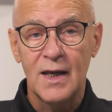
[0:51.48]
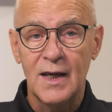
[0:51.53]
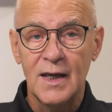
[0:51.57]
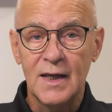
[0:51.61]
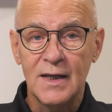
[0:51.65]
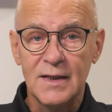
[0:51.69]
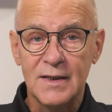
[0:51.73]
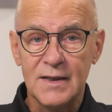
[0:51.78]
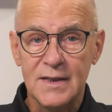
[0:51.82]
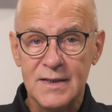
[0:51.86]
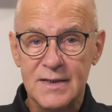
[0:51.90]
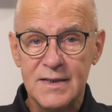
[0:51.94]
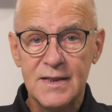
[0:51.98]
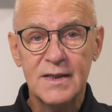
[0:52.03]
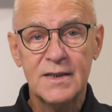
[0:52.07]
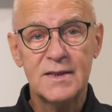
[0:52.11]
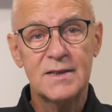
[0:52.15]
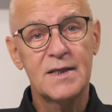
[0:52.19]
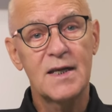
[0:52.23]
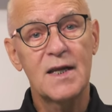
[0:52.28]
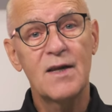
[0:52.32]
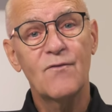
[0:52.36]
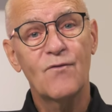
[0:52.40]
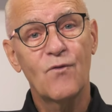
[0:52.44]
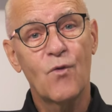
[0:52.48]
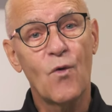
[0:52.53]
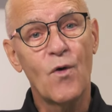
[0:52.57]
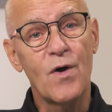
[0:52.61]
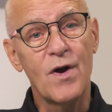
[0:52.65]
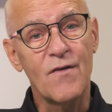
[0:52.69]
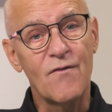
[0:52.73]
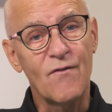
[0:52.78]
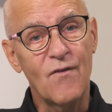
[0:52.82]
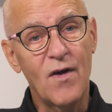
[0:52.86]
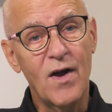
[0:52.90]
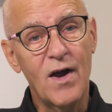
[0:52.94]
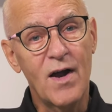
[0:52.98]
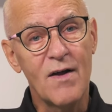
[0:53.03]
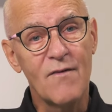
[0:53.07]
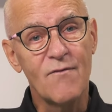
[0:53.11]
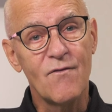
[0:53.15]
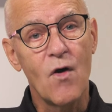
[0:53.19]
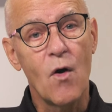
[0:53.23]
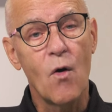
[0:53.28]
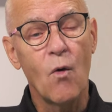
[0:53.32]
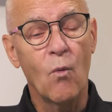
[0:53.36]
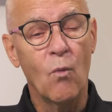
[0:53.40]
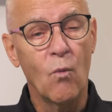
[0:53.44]
in
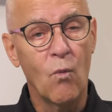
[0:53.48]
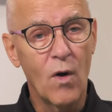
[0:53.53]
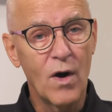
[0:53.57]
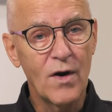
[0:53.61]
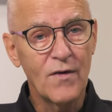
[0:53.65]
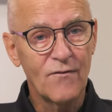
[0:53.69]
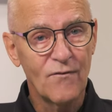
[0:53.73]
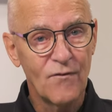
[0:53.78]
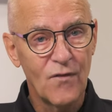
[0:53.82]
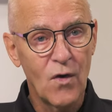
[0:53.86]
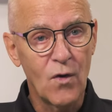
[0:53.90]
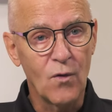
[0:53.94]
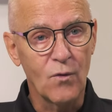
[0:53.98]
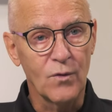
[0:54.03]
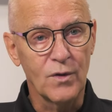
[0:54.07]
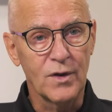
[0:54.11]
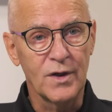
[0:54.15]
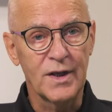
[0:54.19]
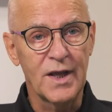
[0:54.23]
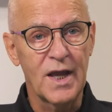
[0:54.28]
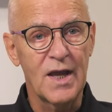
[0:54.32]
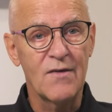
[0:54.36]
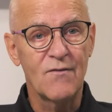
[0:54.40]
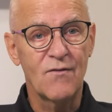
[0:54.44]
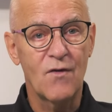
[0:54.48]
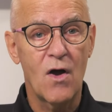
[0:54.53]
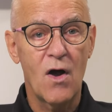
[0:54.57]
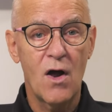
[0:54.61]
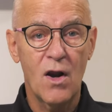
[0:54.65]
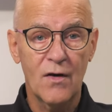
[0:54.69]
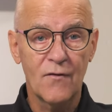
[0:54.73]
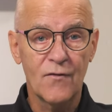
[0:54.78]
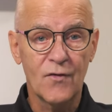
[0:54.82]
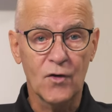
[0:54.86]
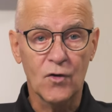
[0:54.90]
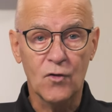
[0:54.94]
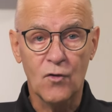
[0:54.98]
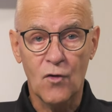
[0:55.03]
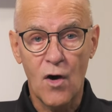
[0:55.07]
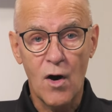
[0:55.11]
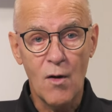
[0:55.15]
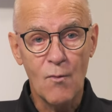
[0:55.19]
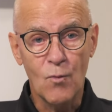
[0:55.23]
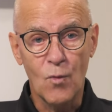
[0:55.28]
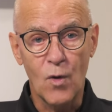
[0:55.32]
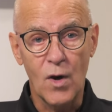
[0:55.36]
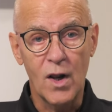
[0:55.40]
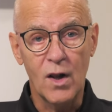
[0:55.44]
1645, one vote gave Oliver
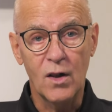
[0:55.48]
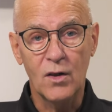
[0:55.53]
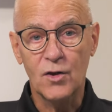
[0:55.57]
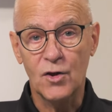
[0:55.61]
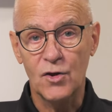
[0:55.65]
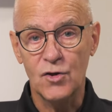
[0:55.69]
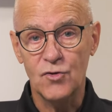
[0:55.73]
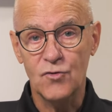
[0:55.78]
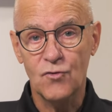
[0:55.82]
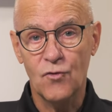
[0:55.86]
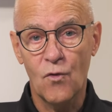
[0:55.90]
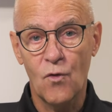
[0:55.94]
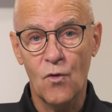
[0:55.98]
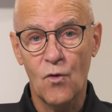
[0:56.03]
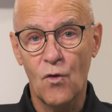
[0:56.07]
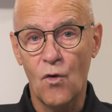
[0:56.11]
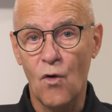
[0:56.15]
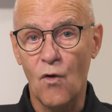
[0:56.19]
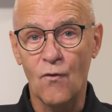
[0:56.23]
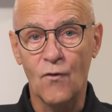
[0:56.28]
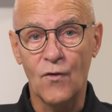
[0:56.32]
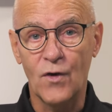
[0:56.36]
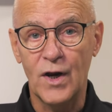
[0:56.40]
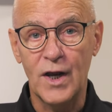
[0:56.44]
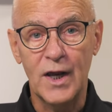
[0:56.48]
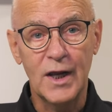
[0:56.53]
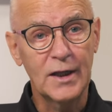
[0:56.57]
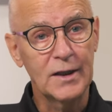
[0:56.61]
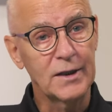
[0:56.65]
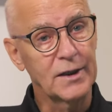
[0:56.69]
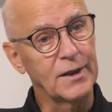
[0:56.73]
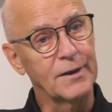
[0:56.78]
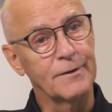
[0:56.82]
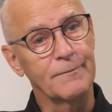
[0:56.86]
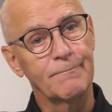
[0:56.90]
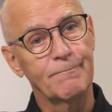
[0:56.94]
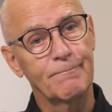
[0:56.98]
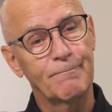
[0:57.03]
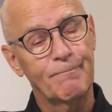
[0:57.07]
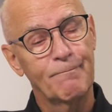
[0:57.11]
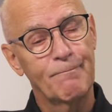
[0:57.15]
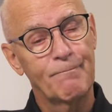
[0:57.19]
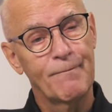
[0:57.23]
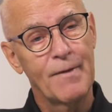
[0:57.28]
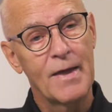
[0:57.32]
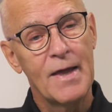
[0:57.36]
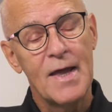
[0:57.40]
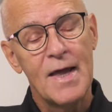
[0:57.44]
Cromwell control over England?
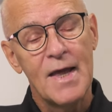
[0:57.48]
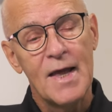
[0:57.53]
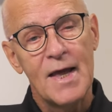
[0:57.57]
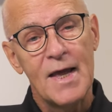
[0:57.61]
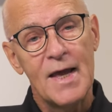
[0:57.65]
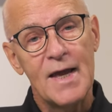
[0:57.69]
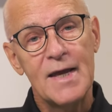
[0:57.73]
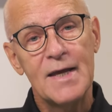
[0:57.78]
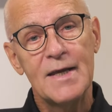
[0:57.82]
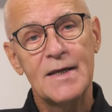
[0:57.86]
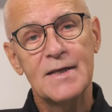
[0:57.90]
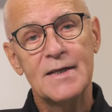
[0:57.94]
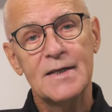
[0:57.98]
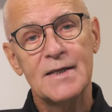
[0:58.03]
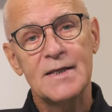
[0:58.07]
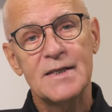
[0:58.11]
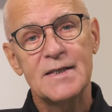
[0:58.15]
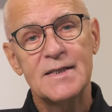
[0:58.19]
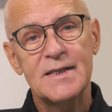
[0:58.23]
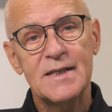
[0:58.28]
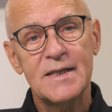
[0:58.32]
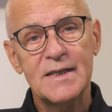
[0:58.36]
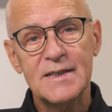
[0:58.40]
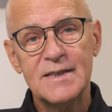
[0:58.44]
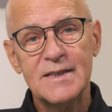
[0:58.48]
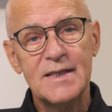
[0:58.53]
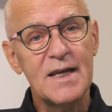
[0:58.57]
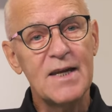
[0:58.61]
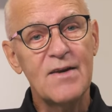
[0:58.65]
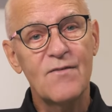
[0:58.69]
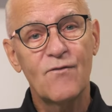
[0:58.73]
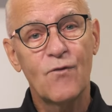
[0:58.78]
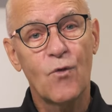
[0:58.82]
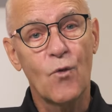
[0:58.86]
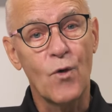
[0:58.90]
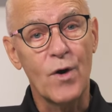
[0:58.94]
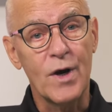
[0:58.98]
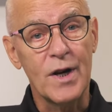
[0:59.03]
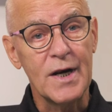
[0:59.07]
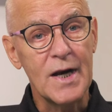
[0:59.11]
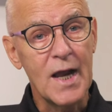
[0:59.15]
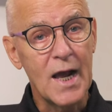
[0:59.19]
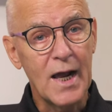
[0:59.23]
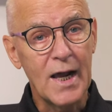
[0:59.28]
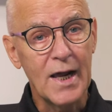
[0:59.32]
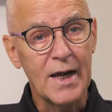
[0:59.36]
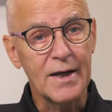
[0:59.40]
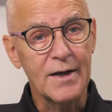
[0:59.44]
In
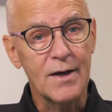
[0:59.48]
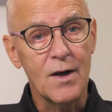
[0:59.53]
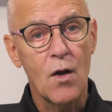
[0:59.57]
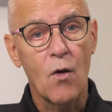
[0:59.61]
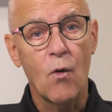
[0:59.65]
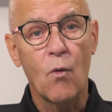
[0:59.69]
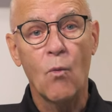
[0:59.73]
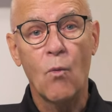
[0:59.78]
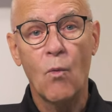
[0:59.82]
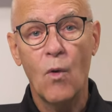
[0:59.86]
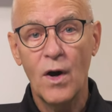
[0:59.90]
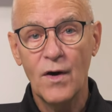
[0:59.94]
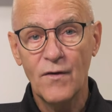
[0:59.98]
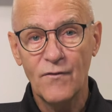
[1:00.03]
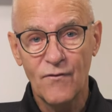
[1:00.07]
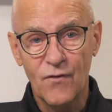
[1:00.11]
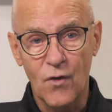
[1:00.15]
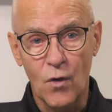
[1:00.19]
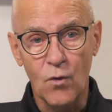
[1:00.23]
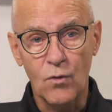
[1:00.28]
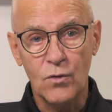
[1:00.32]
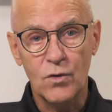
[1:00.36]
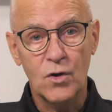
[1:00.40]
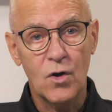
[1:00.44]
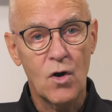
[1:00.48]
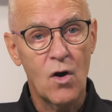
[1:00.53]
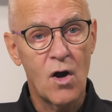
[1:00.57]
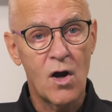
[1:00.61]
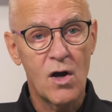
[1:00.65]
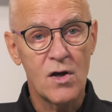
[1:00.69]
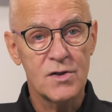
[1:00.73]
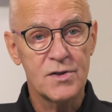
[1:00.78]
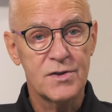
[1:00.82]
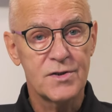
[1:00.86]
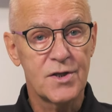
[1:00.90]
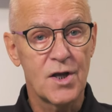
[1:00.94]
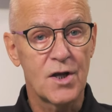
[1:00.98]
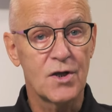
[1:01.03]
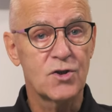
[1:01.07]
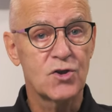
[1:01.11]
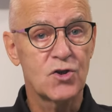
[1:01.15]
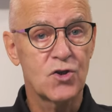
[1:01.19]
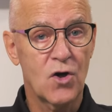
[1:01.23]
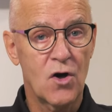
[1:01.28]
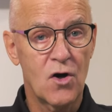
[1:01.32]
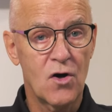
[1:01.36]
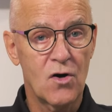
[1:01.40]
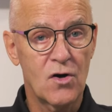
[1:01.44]
1649, one vote caused
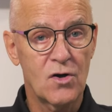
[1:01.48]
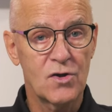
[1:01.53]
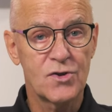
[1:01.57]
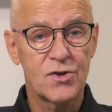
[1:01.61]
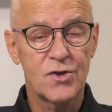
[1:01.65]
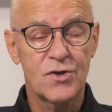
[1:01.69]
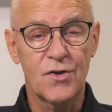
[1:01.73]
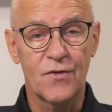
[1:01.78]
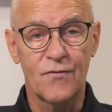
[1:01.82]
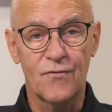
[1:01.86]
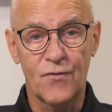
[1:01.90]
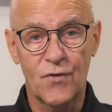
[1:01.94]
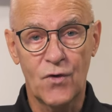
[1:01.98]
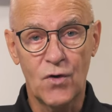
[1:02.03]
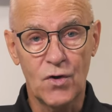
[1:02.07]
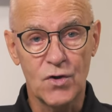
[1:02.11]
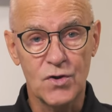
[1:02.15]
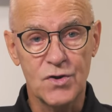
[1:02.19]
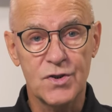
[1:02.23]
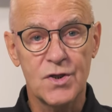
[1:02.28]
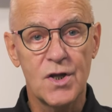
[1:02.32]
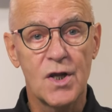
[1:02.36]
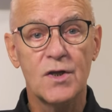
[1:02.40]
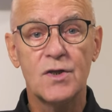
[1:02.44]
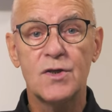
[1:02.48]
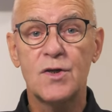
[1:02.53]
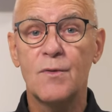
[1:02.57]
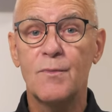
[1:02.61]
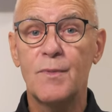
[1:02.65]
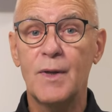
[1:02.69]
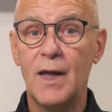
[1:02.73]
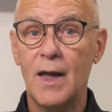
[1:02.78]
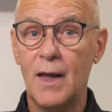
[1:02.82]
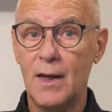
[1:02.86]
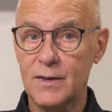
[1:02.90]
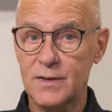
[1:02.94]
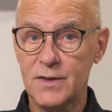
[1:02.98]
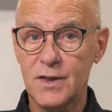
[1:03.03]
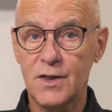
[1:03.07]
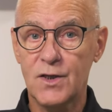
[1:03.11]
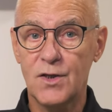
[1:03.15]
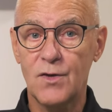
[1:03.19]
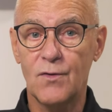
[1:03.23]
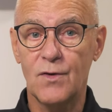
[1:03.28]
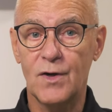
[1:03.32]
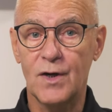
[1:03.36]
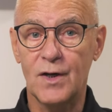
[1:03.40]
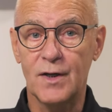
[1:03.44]
Charles I to be
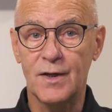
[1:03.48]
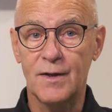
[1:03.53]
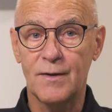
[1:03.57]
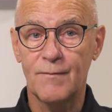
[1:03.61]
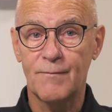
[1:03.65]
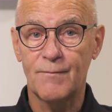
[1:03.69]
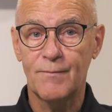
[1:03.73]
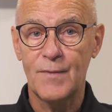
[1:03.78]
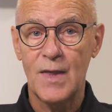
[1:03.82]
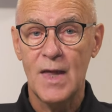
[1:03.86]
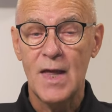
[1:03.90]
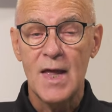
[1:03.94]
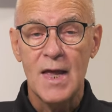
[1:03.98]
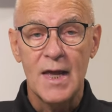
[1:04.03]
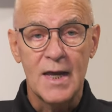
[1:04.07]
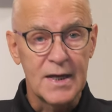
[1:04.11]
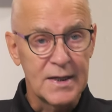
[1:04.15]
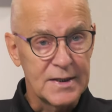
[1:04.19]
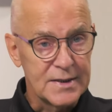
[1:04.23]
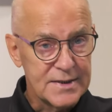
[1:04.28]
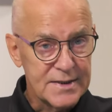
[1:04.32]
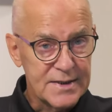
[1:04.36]
executed. In